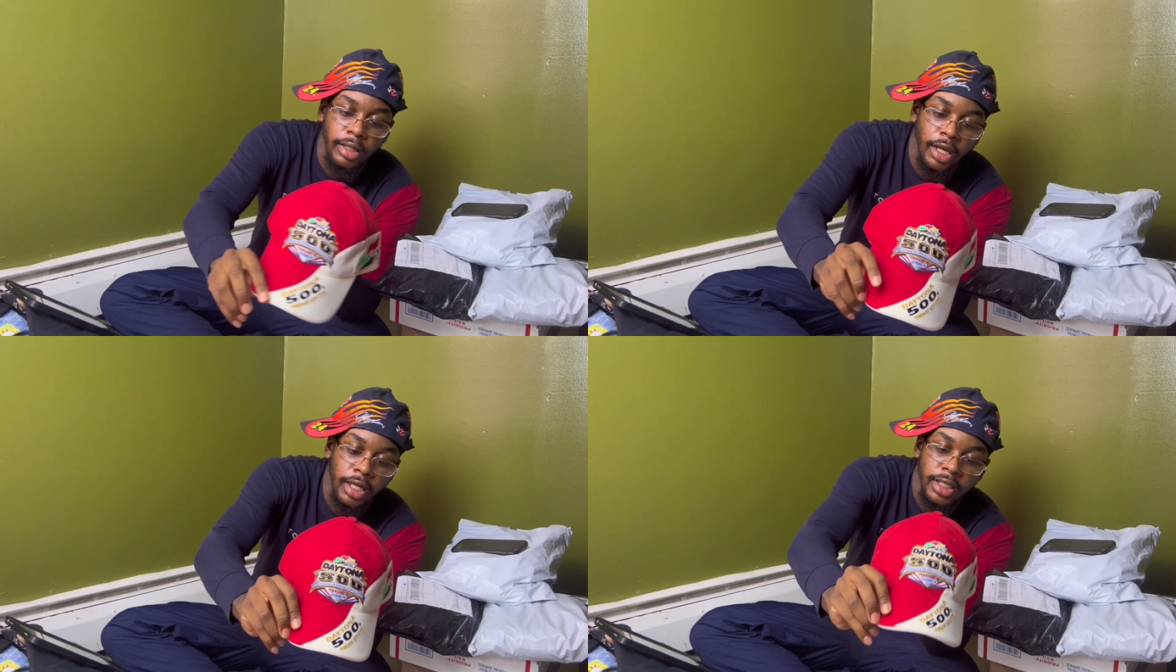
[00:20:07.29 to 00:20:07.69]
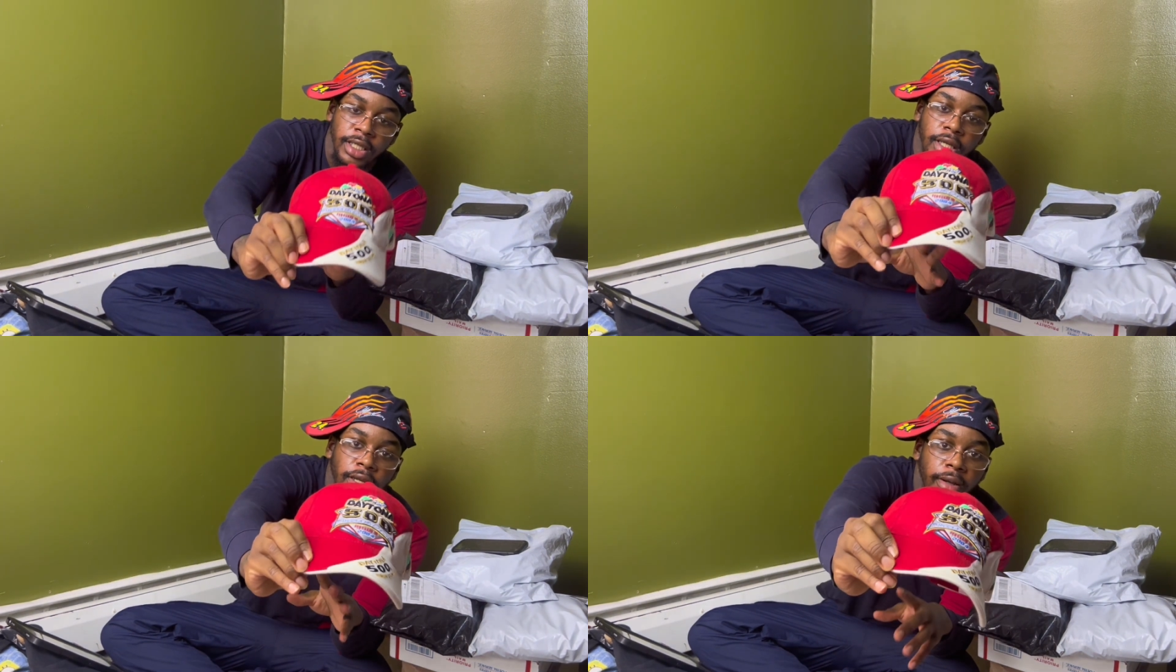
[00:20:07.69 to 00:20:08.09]
Y'all
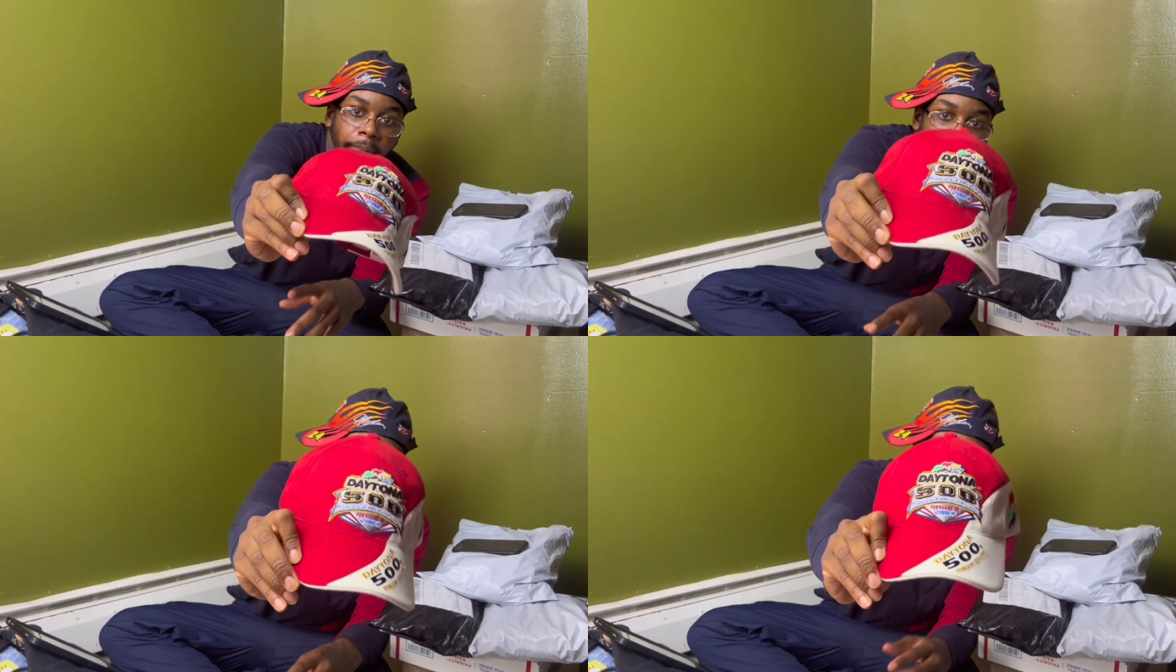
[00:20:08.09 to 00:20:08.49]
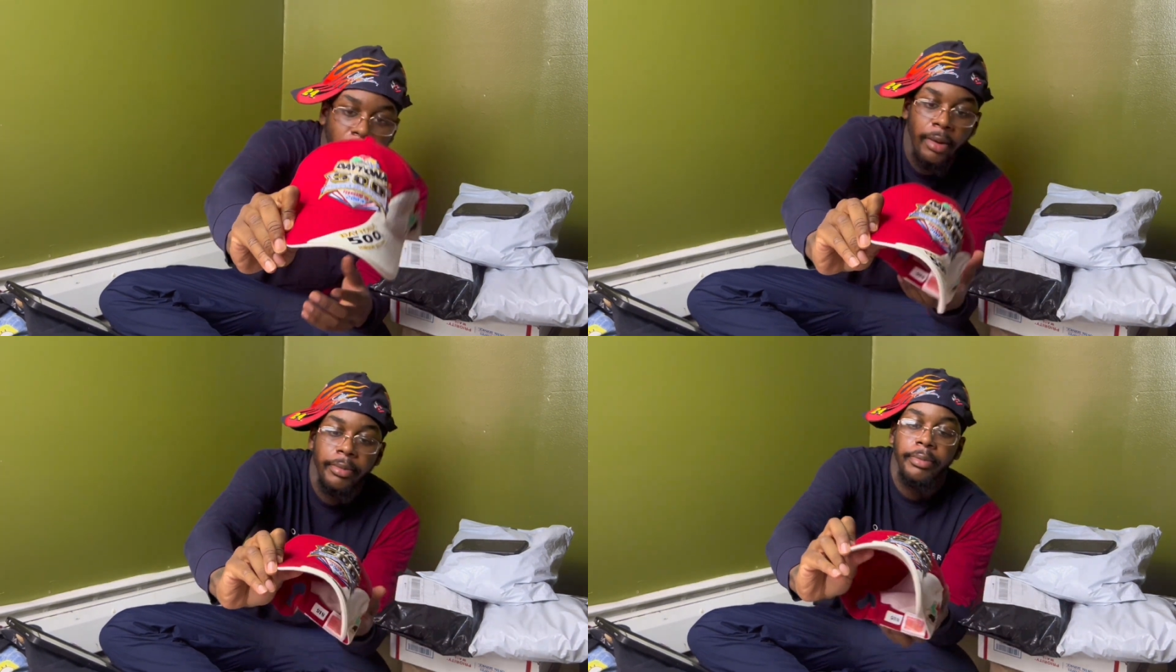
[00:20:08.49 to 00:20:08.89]
see it?
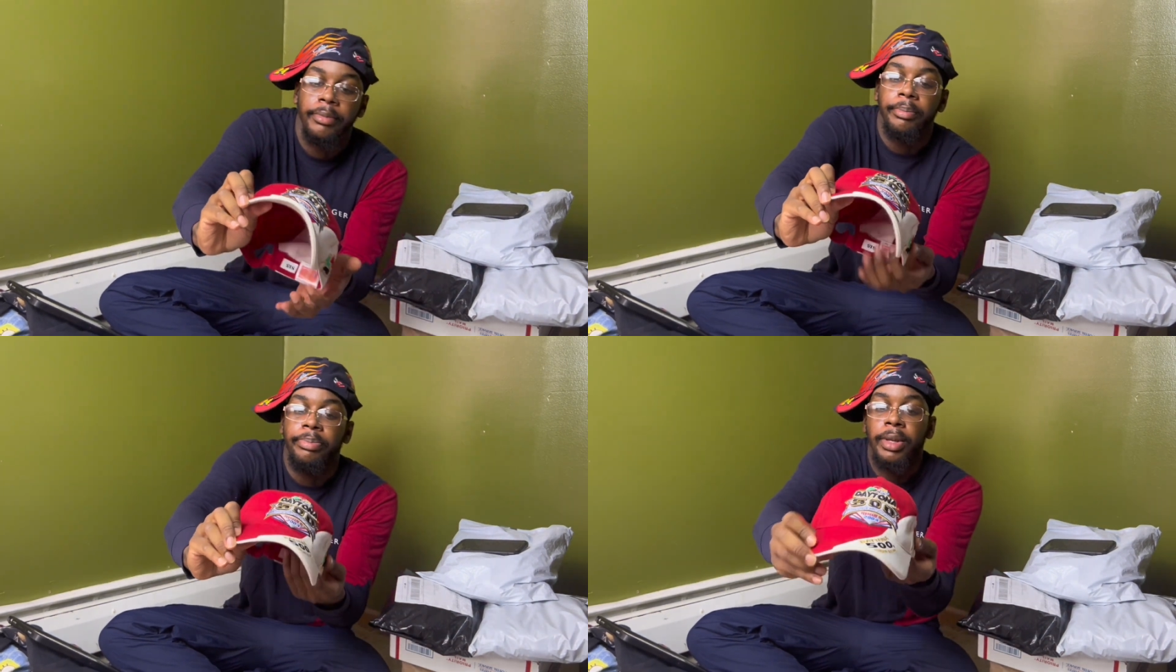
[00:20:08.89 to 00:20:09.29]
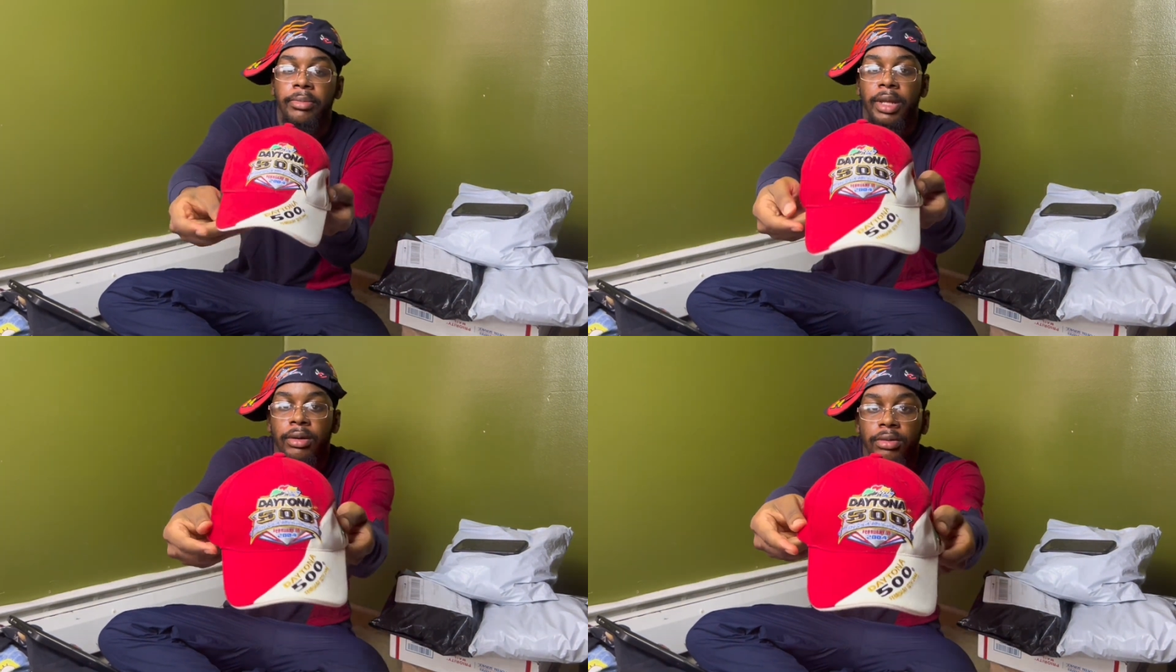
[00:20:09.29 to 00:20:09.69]
Bow, bing, bing.